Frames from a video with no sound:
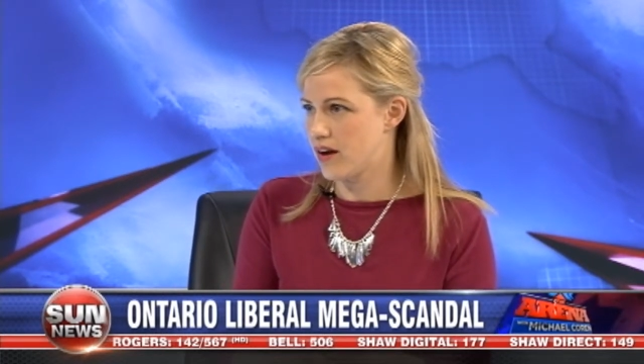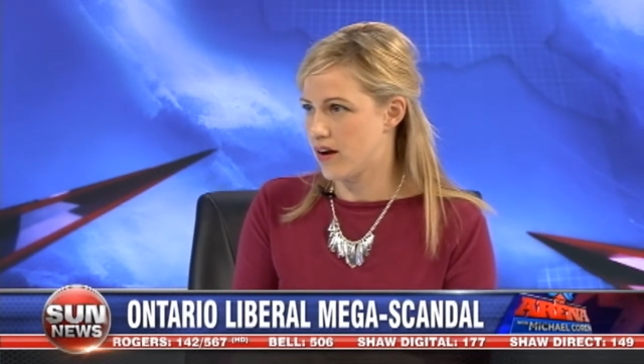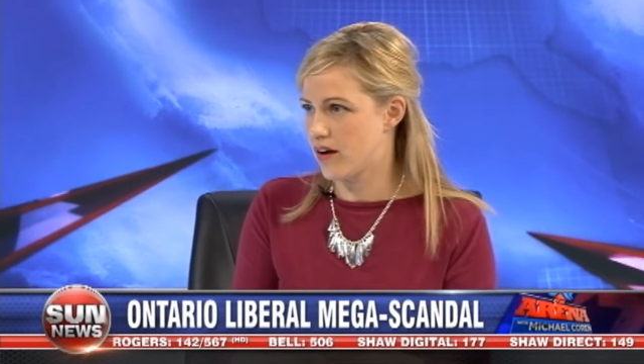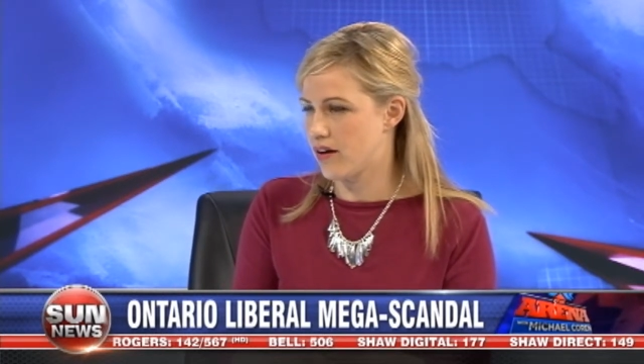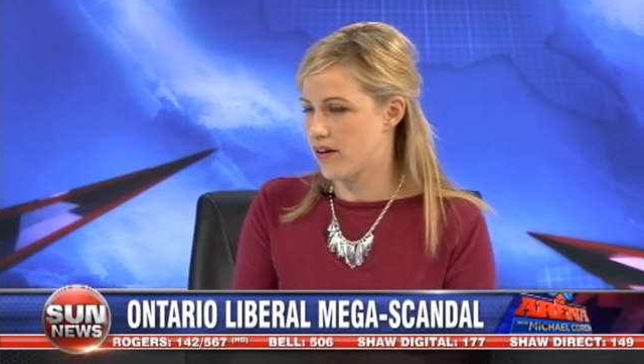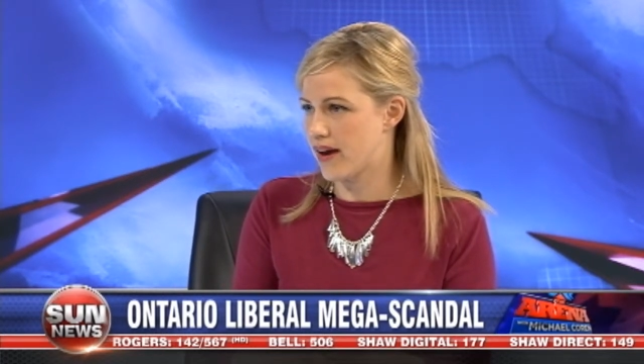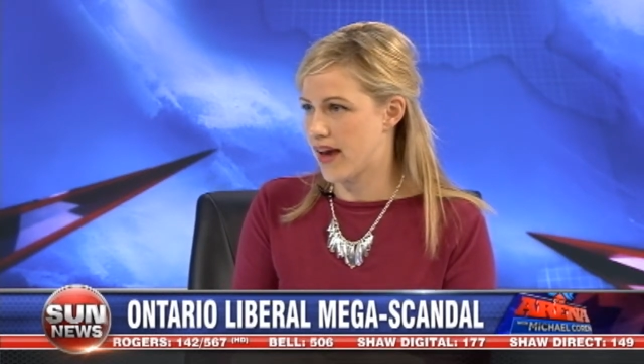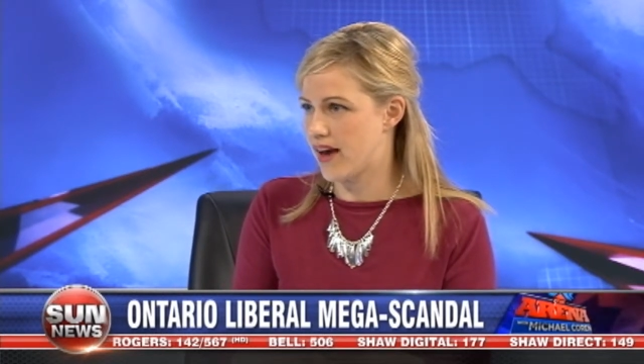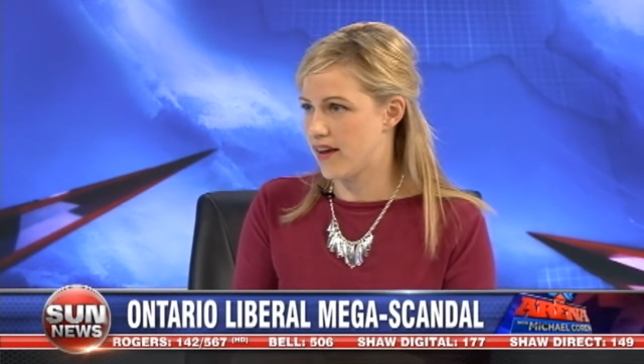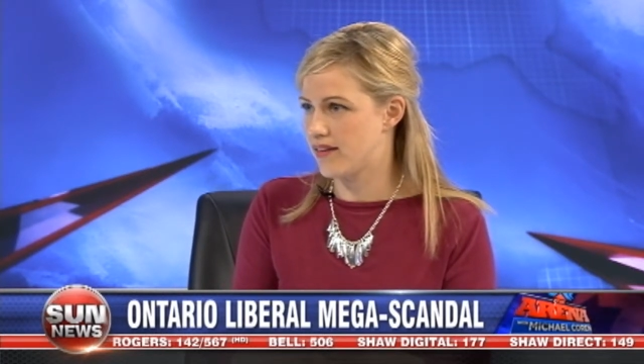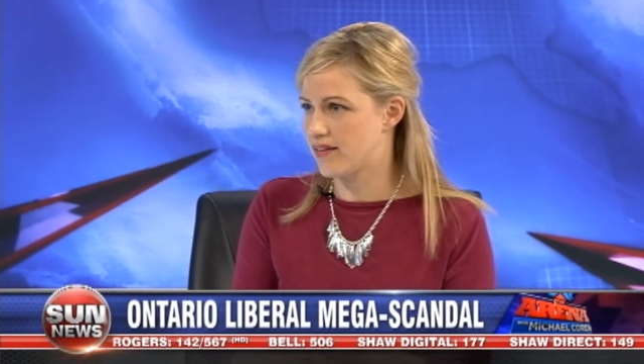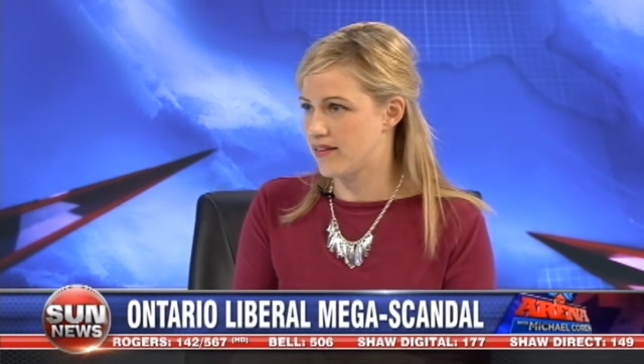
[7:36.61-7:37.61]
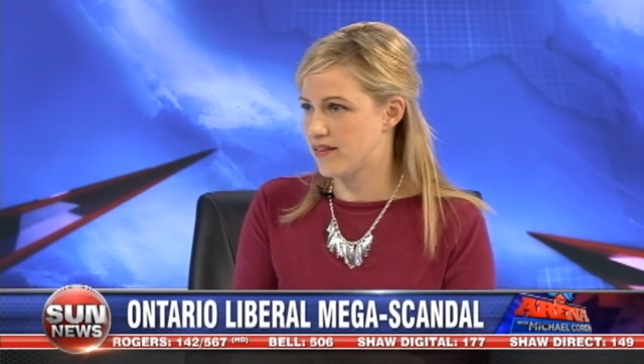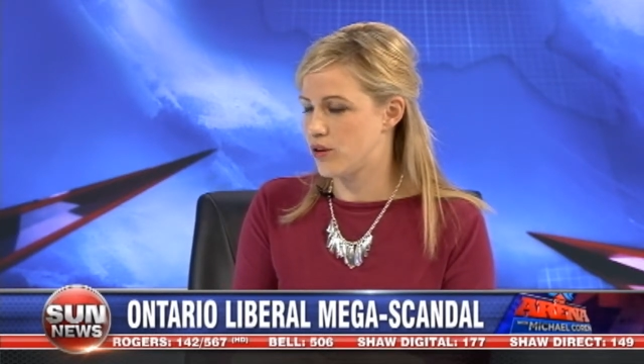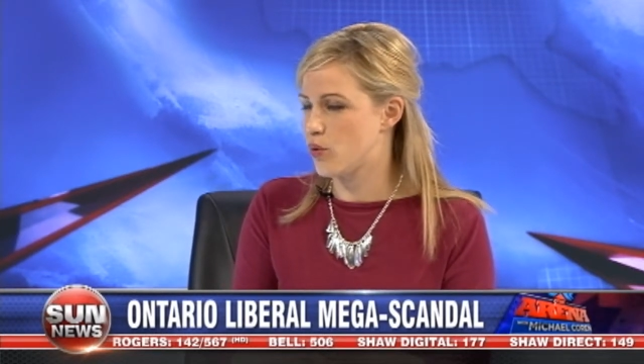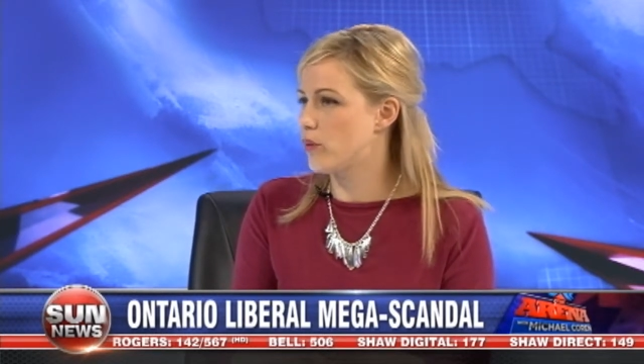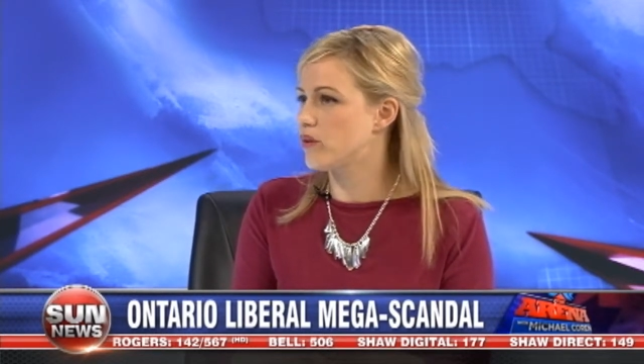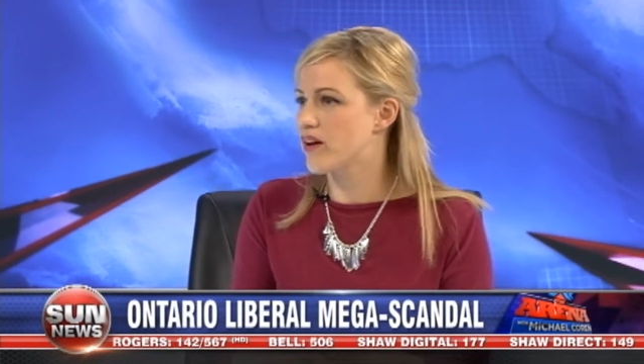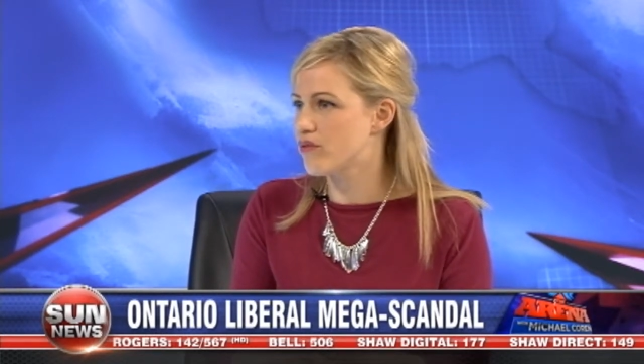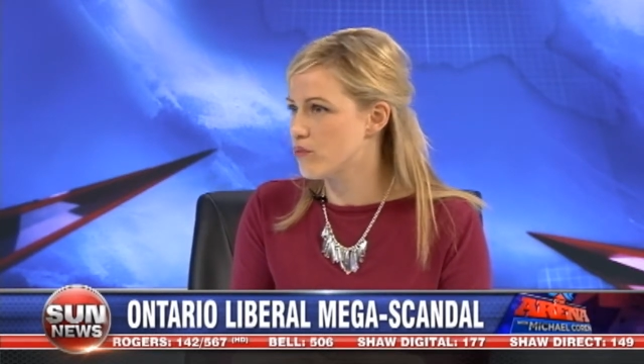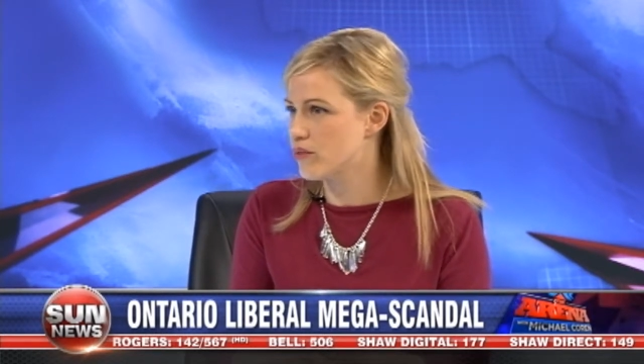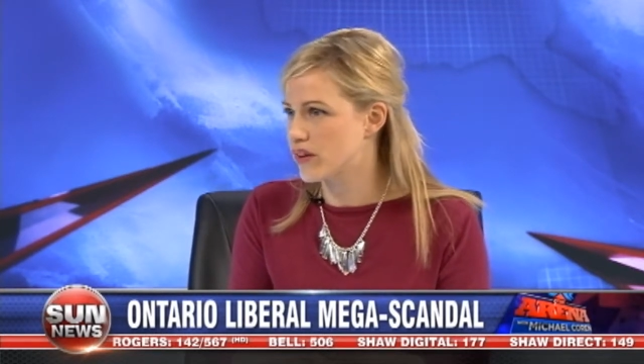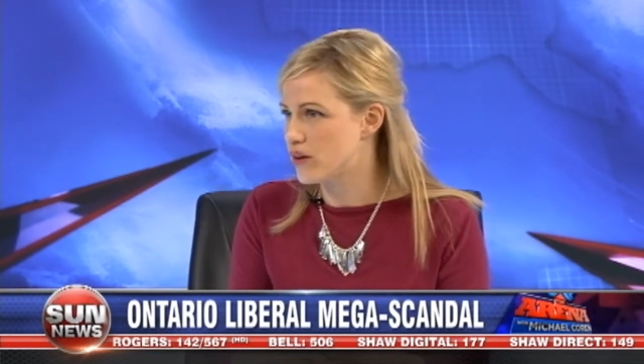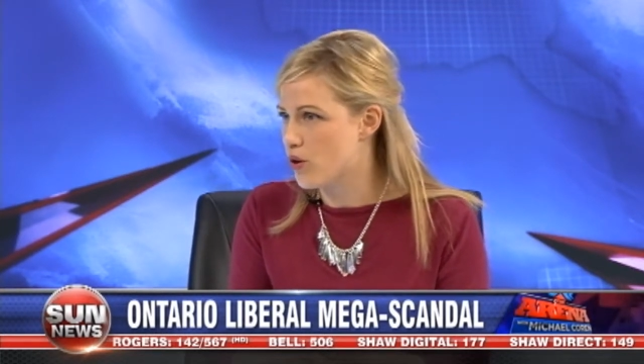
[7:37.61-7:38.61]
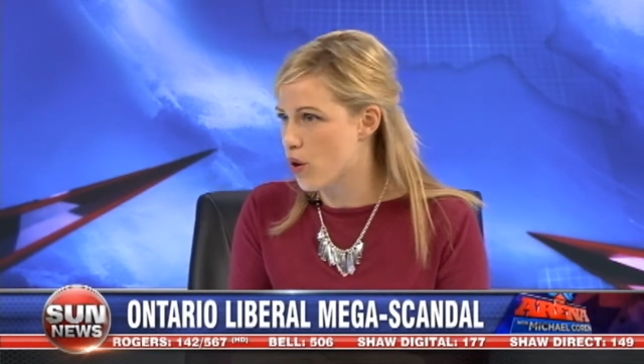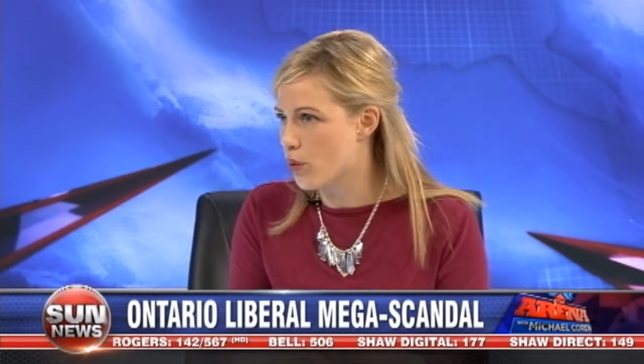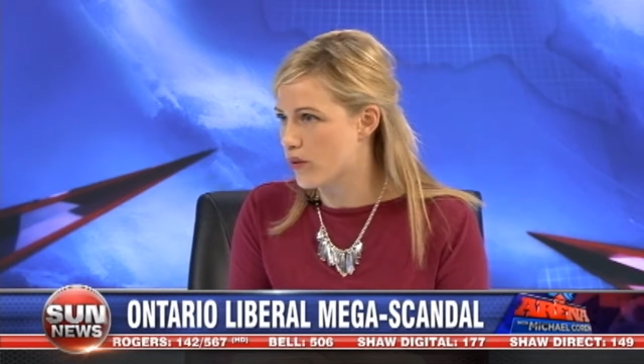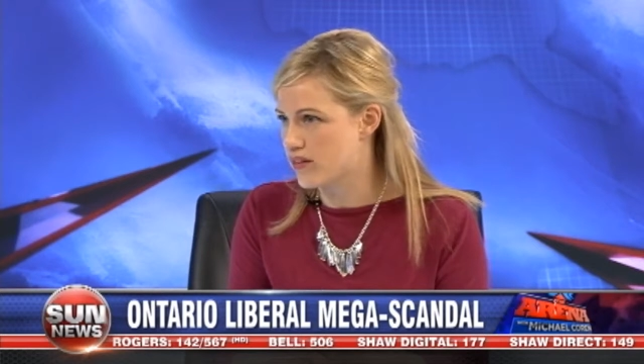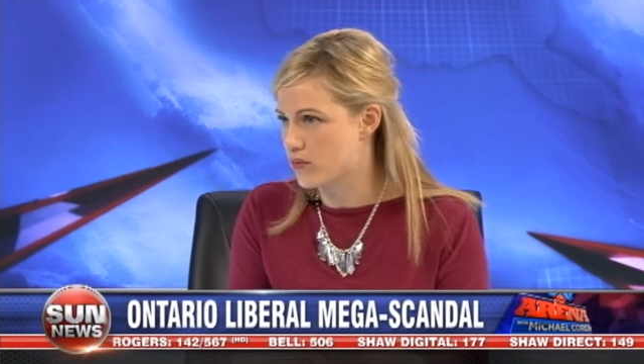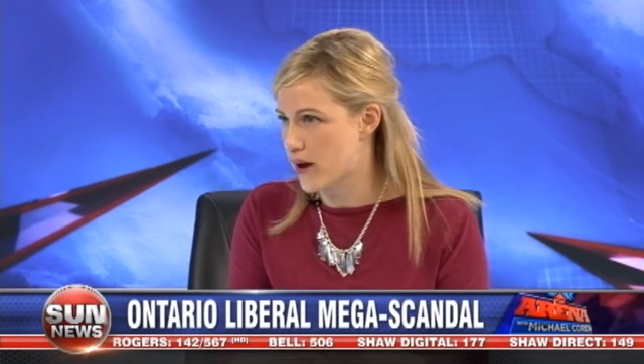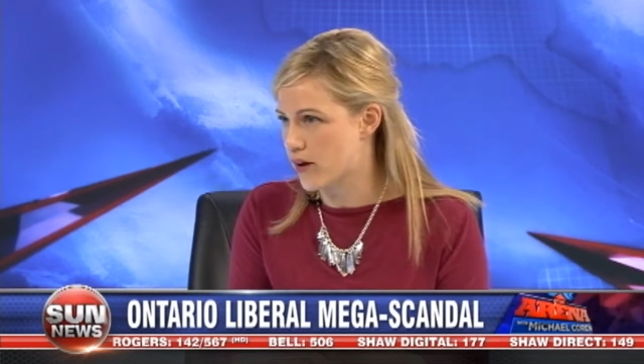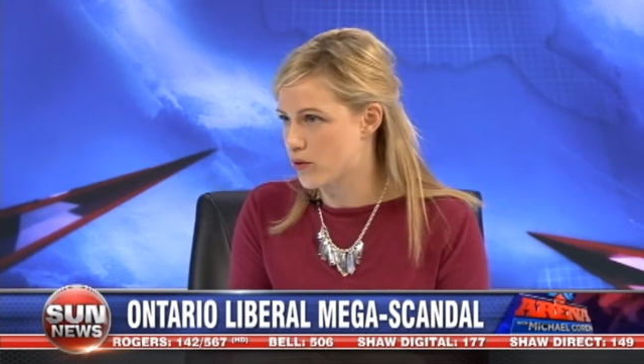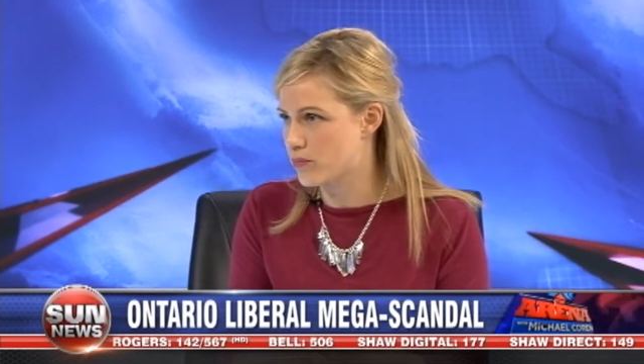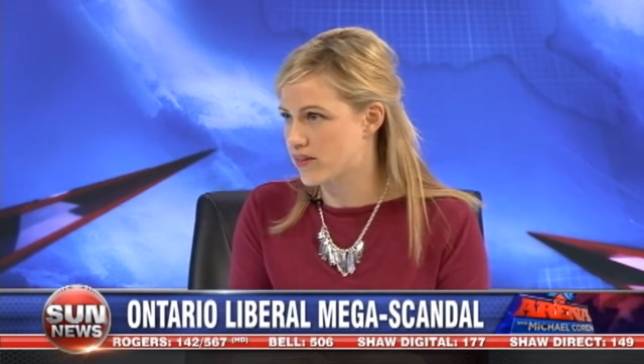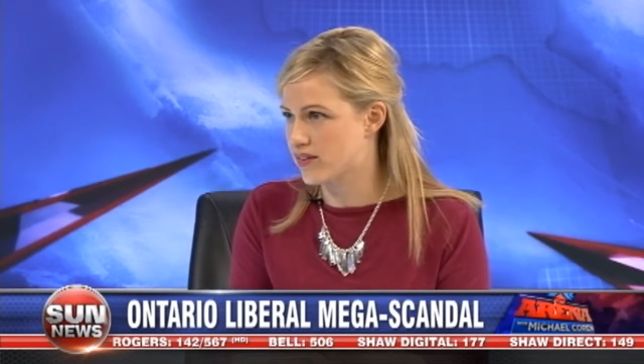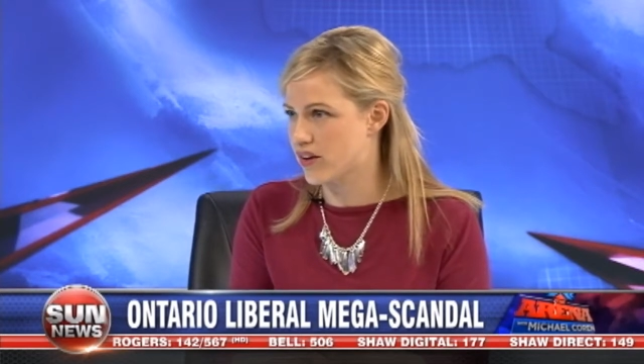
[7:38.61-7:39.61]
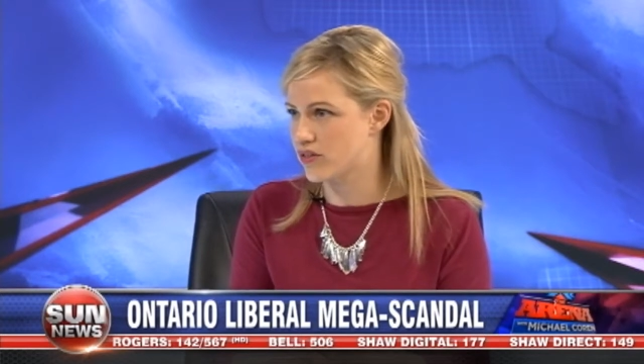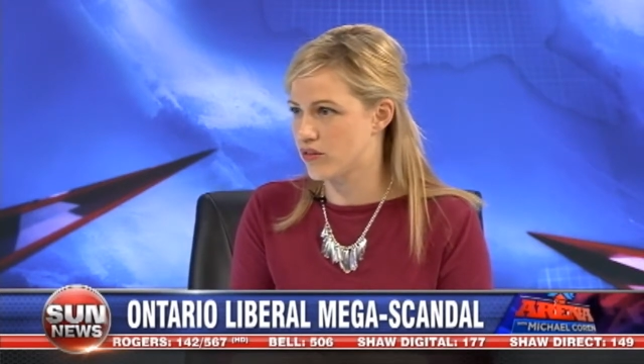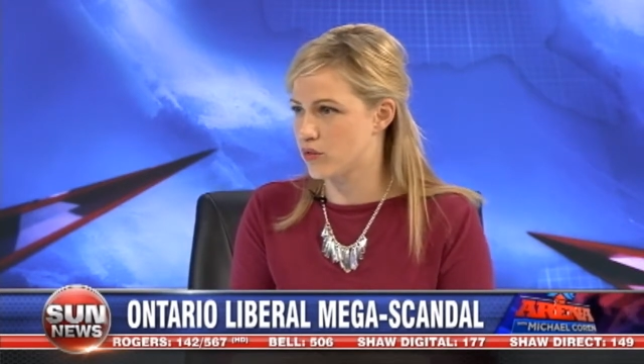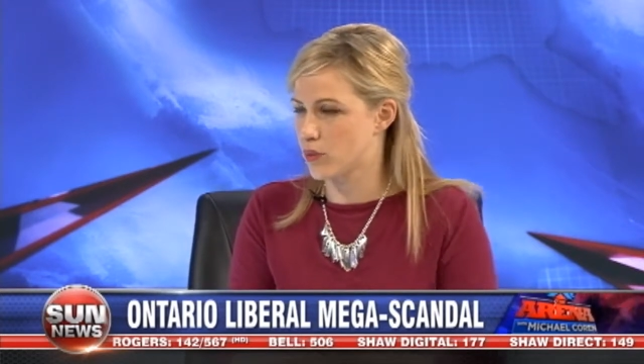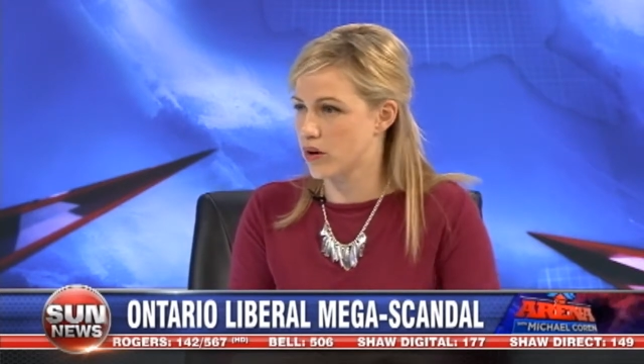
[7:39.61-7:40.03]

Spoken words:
and we'll never really know what these backroom discussions were.